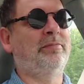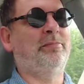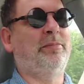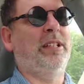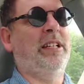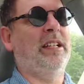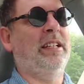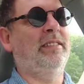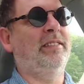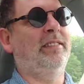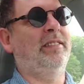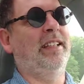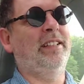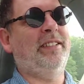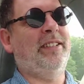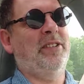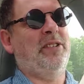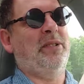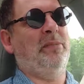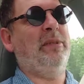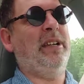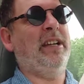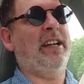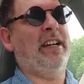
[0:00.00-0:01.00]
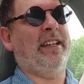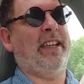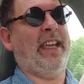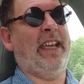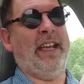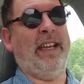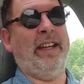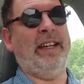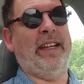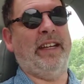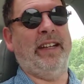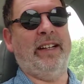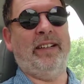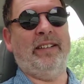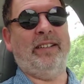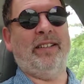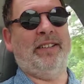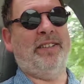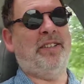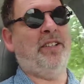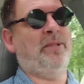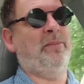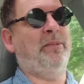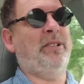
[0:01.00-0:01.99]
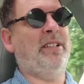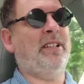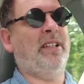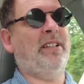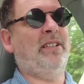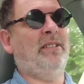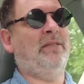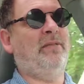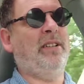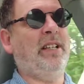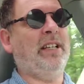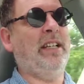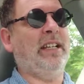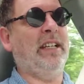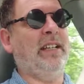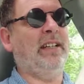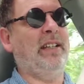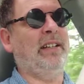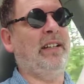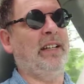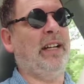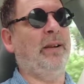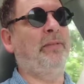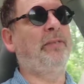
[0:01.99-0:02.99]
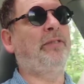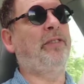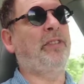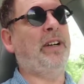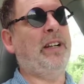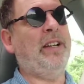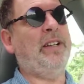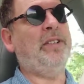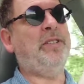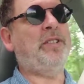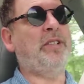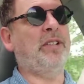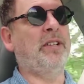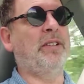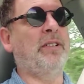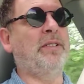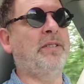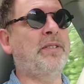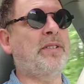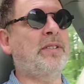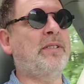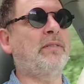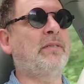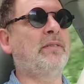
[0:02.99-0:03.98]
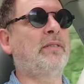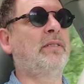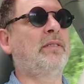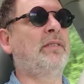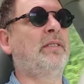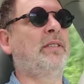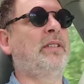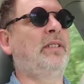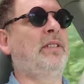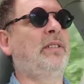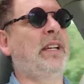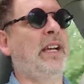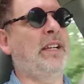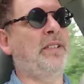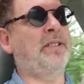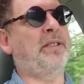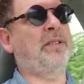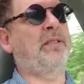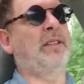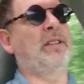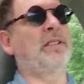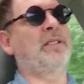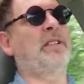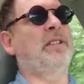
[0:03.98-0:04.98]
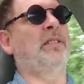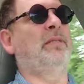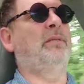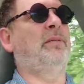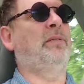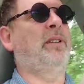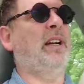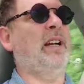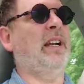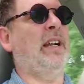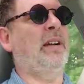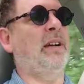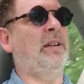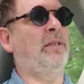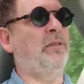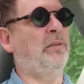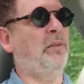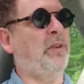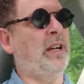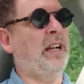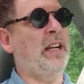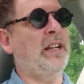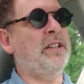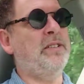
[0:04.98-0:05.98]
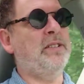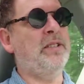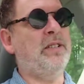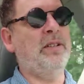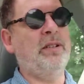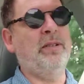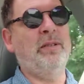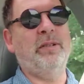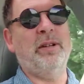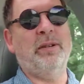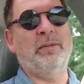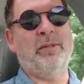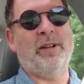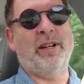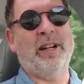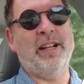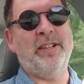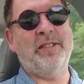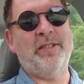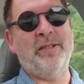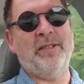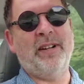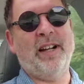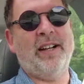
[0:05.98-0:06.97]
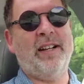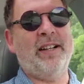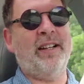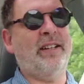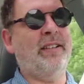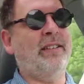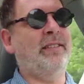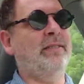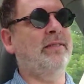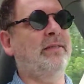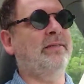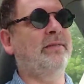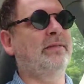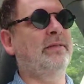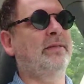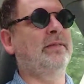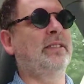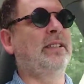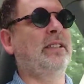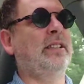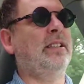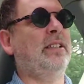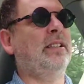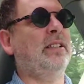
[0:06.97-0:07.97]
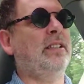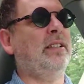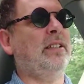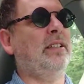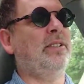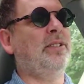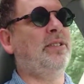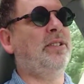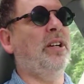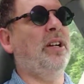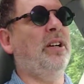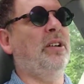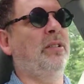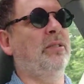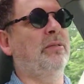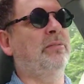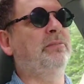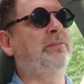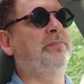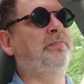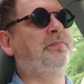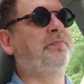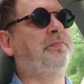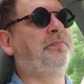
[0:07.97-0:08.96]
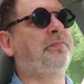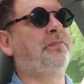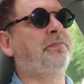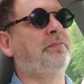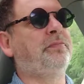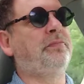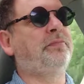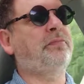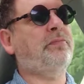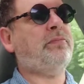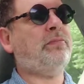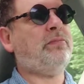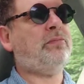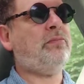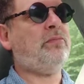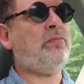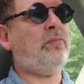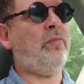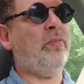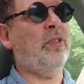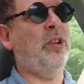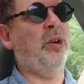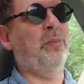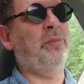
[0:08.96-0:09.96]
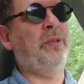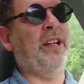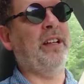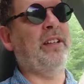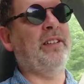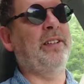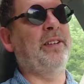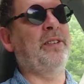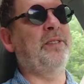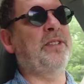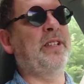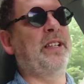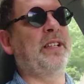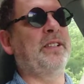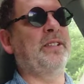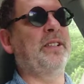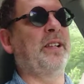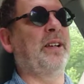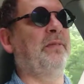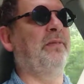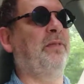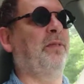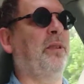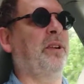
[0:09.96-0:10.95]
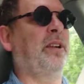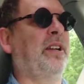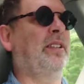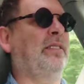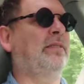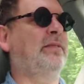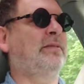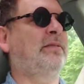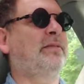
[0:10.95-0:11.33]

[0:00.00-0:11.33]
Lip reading: But that doesn't mean I can't eat it. It just means I don't want to eat it. And I'm free to choose, as a Christian, what I do and what I do not eat. So, hope that clears things up for you.